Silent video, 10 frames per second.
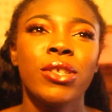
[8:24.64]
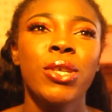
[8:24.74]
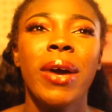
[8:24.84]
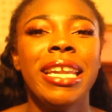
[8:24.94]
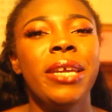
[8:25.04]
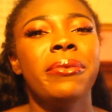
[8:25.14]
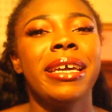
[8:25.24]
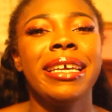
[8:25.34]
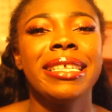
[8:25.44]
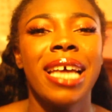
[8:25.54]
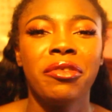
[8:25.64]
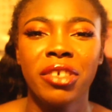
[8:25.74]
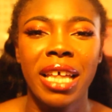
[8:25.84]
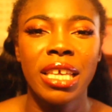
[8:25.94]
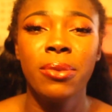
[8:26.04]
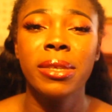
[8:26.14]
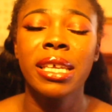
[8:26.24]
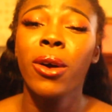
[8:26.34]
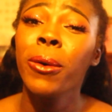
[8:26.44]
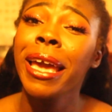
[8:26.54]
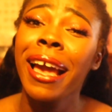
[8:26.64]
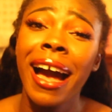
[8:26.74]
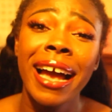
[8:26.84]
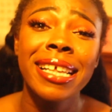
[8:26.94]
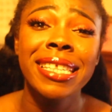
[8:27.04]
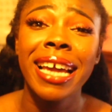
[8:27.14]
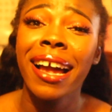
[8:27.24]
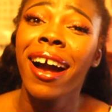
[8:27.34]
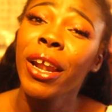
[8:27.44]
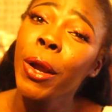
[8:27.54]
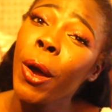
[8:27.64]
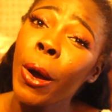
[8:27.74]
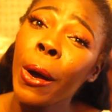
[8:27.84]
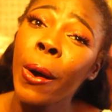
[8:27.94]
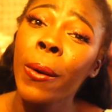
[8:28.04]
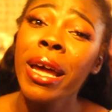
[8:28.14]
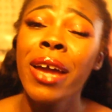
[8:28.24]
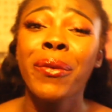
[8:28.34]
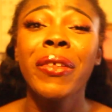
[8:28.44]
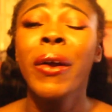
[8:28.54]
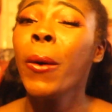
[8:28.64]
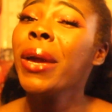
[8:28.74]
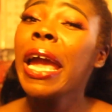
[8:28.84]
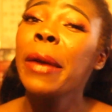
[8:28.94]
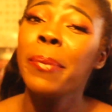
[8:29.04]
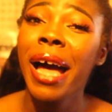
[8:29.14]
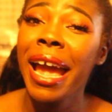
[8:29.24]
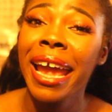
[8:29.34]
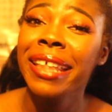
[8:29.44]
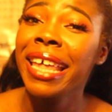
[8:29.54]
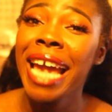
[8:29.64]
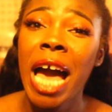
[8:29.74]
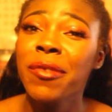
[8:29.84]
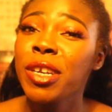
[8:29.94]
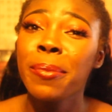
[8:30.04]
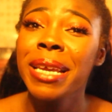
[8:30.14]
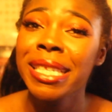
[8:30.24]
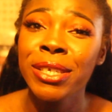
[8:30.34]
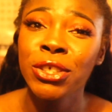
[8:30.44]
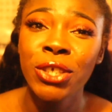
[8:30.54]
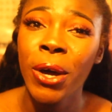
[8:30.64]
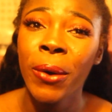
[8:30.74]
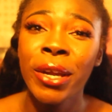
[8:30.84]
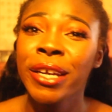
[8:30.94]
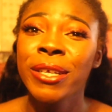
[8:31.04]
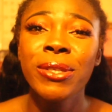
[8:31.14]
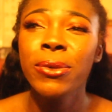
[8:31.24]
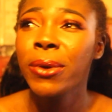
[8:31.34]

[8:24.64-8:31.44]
So anyways, after that he was like, okay guys, like I gotta go. We're like, okay, bye, like have an amazing show, you're gonna do